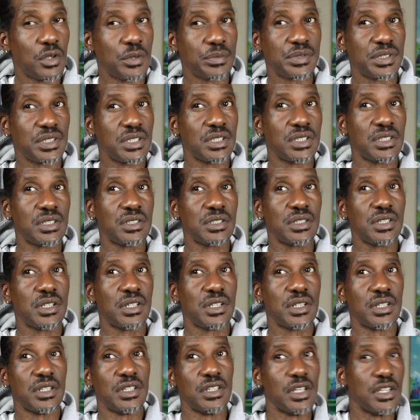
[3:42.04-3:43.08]
know what I'm saying?
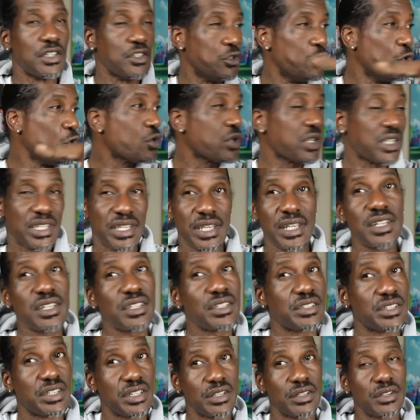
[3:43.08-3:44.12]
You can get us
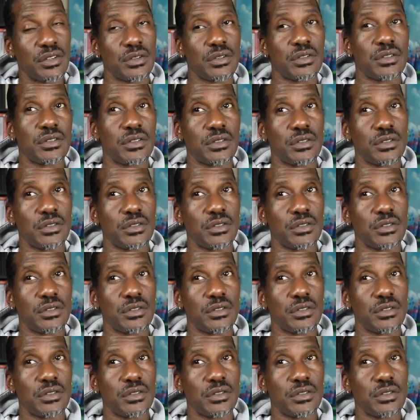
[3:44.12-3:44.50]
there.